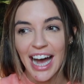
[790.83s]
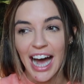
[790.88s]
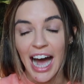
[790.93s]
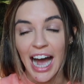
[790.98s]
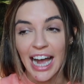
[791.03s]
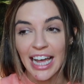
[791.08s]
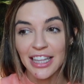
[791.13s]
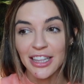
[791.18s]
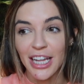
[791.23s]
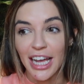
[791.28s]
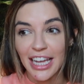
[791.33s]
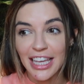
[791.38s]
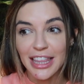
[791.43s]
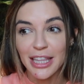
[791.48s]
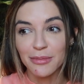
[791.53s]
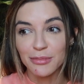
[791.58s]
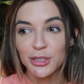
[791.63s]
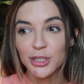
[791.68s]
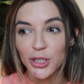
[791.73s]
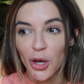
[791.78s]
I like
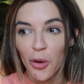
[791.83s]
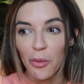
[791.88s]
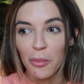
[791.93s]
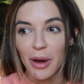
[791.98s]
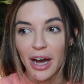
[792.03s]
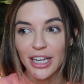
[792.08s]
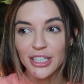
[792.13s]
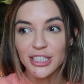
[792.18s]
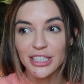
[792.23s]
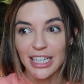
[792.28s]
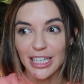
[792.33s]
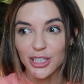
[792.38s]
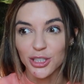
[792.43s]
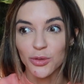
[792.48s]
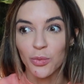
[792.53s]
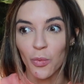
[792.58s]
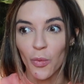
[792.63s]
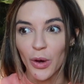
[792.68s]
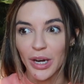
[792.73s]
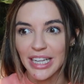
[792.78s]
them so much, and I
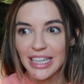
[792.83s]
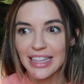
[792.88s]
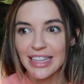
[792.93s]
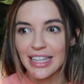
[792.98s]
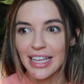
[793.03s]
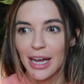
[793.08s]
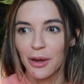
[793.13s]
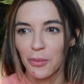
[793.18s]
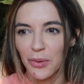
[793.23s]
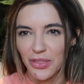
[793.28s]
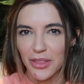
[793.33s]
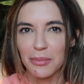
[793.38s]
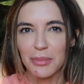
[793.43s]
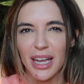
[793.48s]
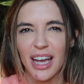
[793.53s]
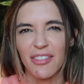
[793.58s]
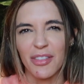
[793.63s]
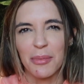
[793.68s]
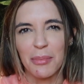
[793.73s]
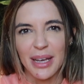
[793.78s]
just I want them to
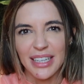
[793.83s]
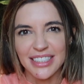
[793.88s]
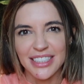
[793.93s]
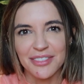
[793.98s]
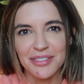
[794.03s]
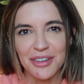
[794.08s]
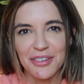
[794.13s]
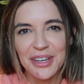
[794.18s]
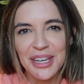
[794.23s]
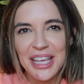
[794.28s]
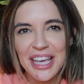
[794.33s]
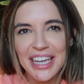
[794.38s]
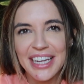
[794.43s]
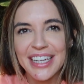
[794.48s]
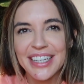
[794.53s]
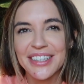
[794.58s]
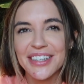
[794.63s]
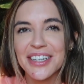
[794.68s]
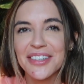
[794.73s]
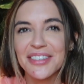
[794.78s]
have the best of everything,
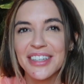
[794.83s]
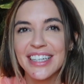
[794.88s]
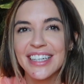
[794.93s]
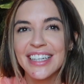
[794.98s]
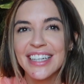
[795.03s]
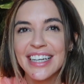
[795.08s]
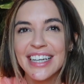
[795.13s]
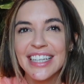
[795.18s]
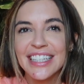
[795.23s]
you know what I mean?